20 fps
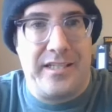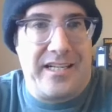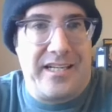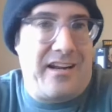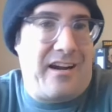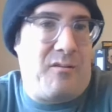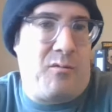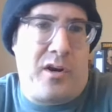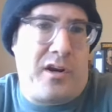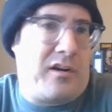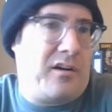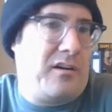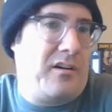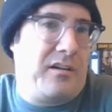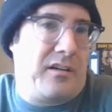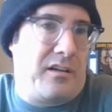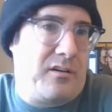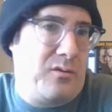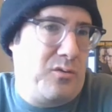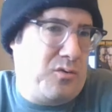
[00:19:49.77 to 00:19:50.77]
not want a
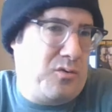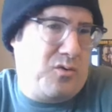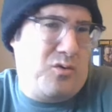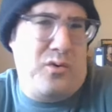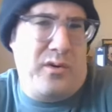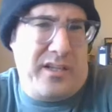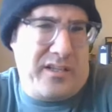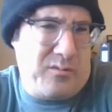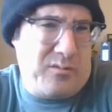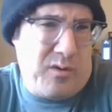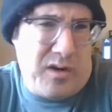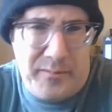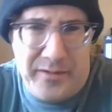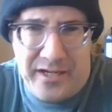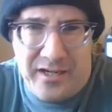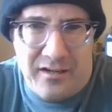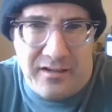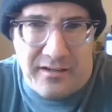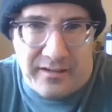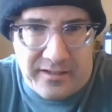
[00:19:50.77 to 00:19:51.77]
hug. Who doesn't want to
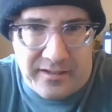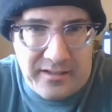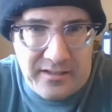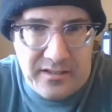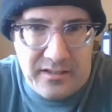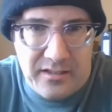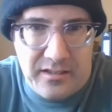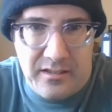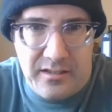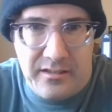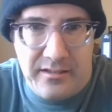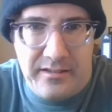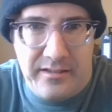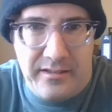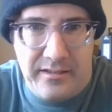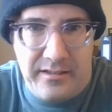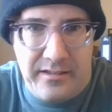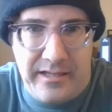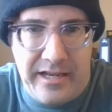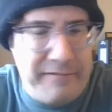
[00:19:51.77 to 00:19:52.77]
be hugged?
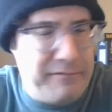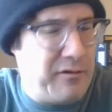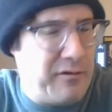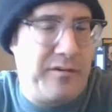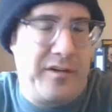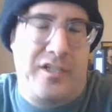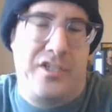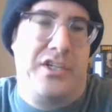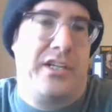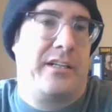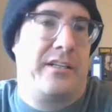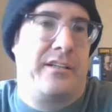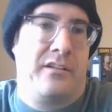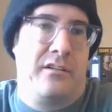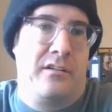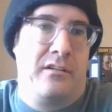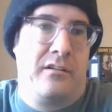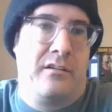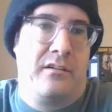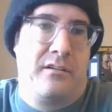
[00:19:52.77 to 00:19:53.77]
Never reject a
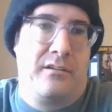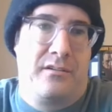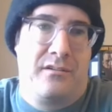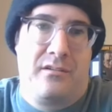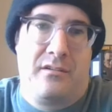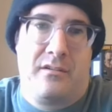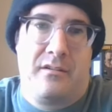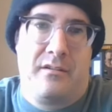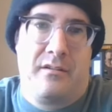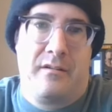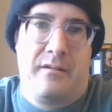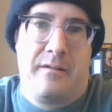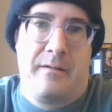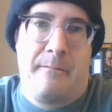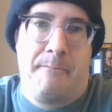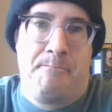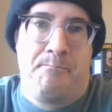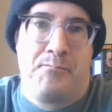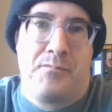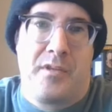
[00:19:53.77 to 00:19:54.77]
hug.
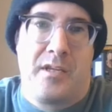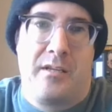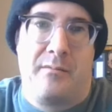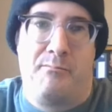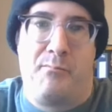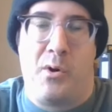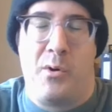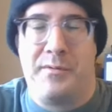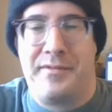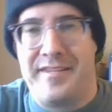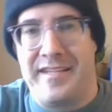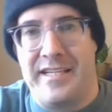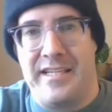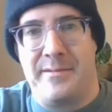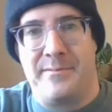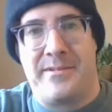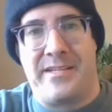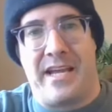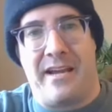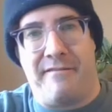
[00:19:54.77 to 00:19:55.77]
Both
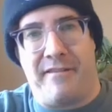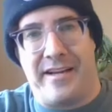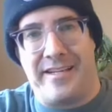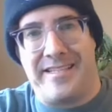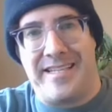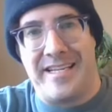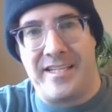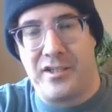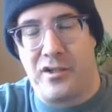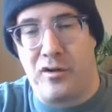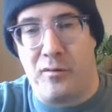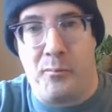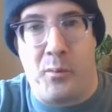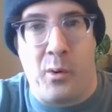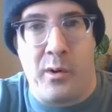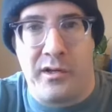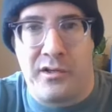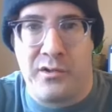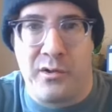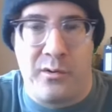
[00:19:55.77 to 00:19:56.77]
teams have identical
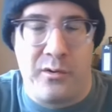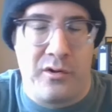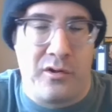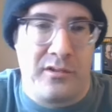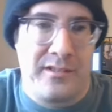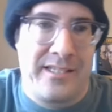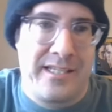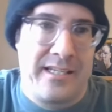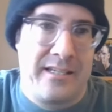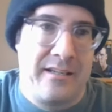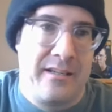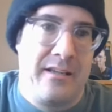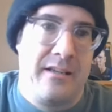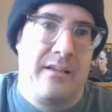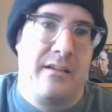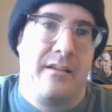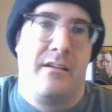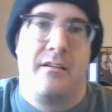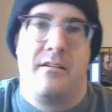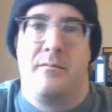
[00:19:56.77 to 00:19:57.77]
point totals.
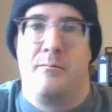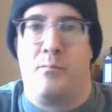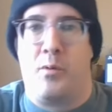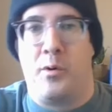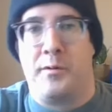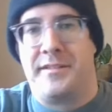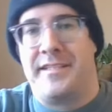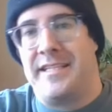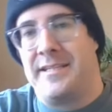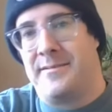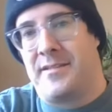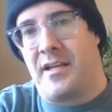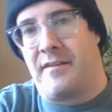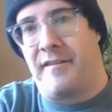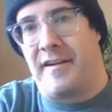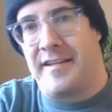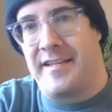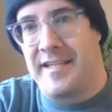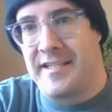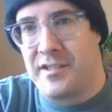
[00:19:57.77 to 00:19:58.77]
Both teams
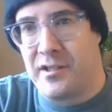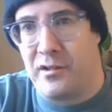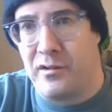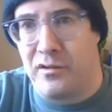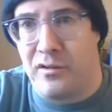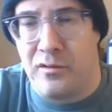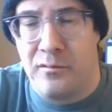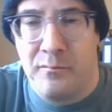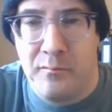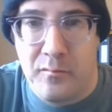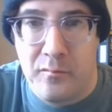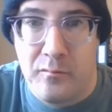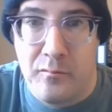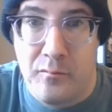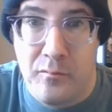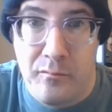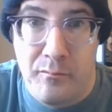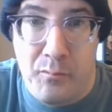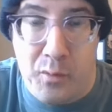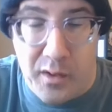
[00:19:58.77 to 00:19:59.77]
have identical
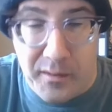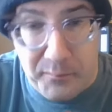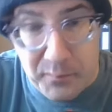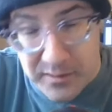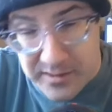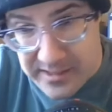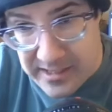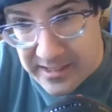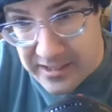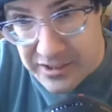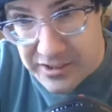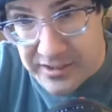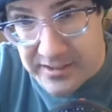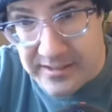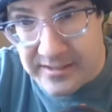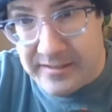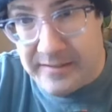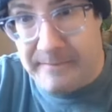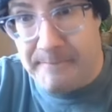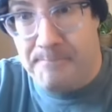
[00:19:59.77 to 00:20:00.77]
point percentages.